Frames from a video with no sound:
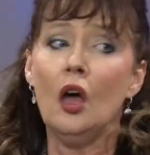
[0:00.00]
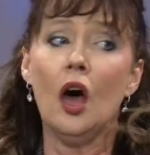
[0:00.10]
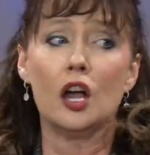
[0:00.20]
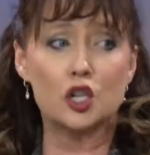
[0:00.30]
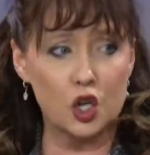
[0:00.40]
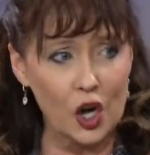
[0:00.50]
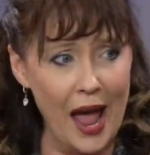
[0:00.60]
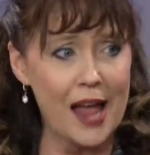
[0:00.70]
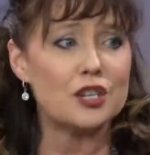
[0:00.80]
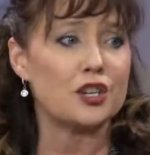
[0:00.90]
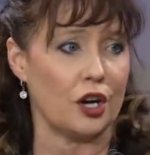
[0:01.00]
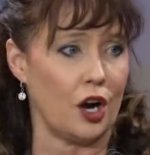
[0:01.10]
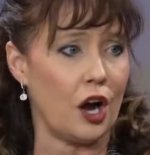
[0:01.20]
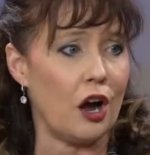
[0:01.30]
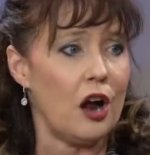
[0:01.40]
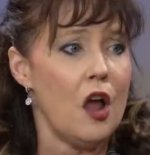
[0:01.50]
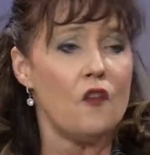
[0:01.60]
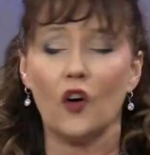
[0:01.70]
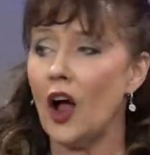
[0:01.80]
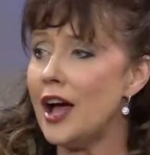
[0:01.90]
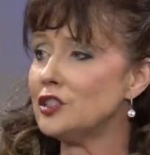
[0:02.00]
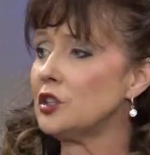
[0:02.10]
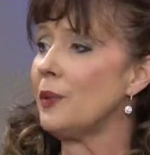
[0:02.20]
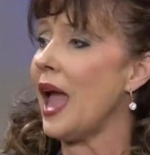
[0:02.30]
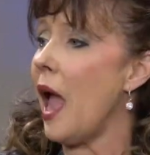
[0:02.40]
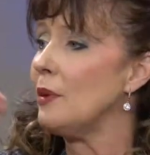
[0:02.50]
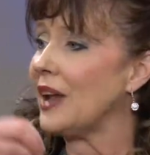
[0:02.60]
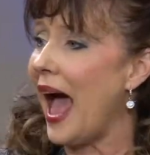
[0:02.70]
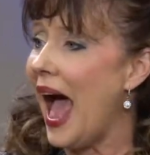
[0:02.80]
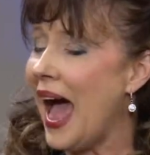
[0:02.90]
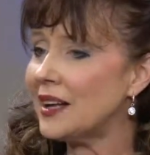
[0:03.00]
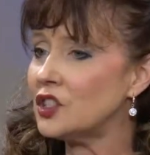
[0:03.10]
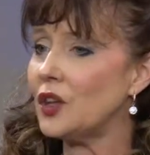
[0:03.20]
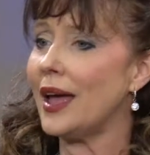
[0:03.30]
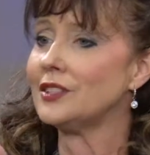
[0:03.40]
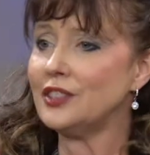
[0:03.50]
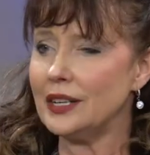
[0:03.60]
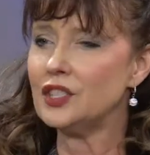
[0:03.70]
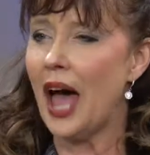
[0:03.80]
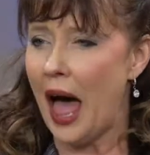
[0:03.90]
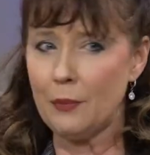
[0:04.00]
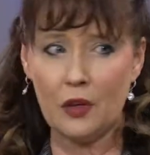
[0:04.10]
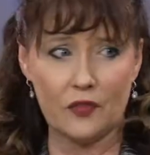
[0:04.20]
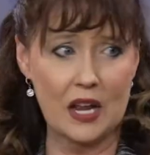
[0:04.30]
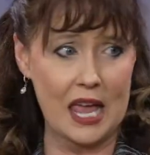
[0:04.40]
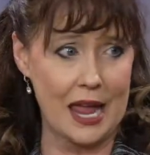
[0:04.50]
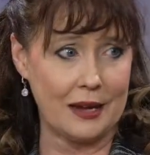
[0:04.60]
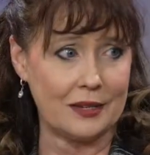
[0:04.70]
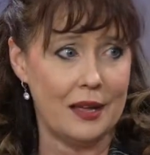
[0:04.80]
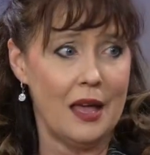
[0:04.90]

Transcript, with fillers: a treasure for us to be able to access in time of need.